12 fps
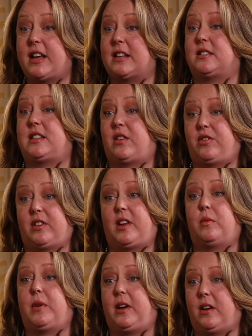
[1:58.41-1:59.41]
Yes,
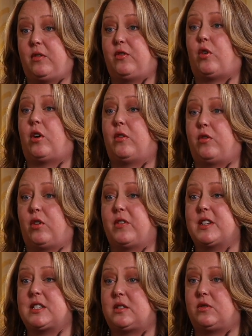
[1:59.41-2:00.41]
definitely. We for for
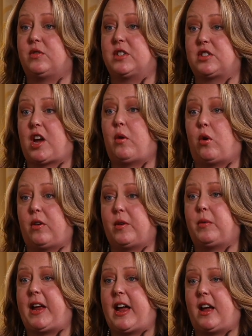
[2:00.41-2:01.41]
this this cohort
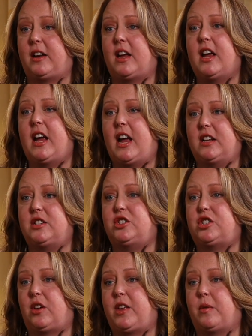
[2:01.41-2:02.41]
that we had, it
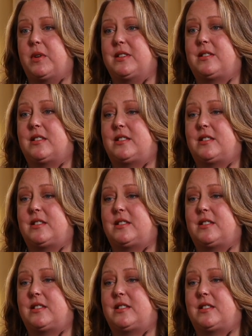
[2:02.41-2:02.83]
did show that it was